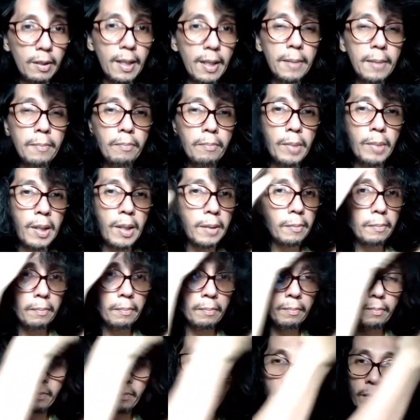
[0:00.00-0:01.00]
right?
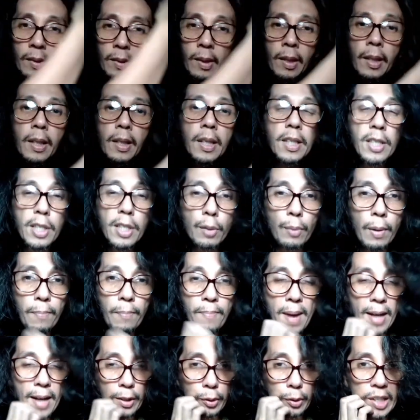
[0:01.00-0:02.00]
But still
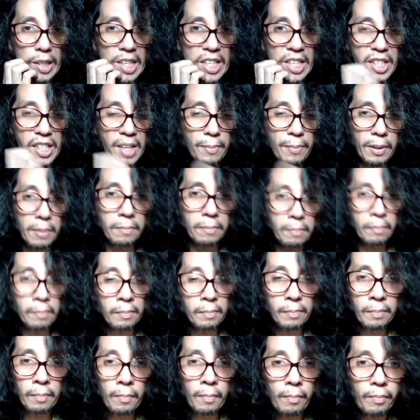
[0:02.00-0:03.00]
went back to Egypt
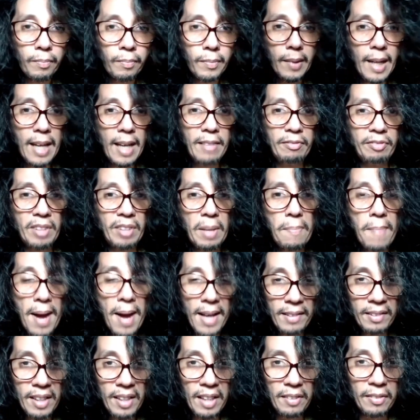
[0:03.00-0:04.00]
and
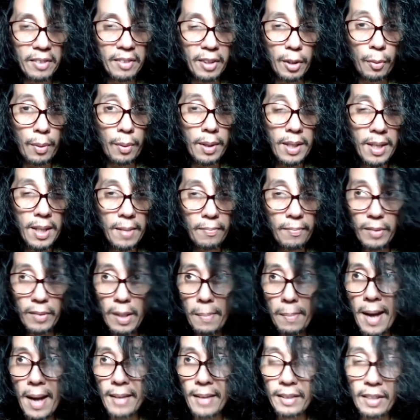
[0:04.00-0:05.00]
demanded, the
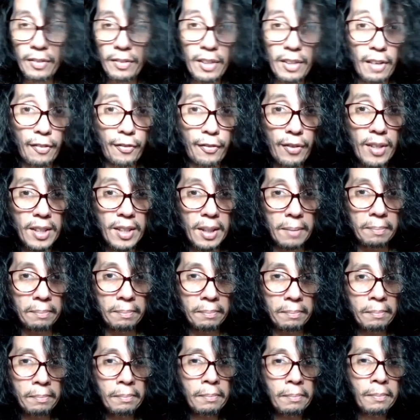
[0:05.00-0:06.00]
demanded their
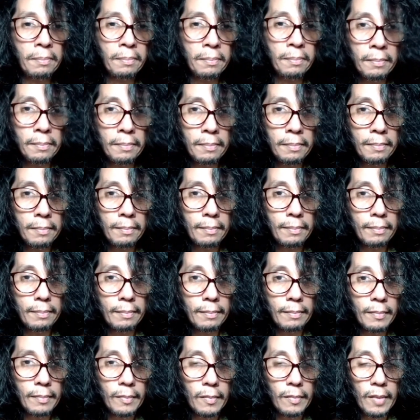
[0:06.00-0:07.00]
freedom.
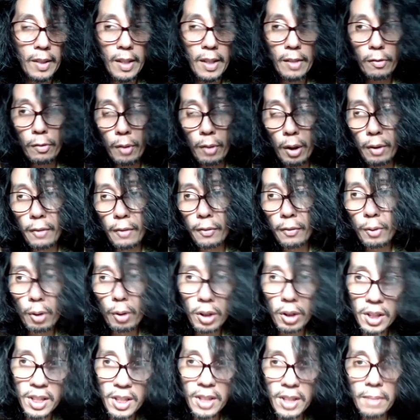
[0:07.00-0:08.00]
And well, of
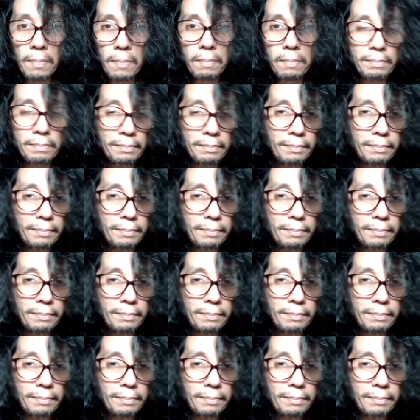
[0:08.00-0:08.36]
course,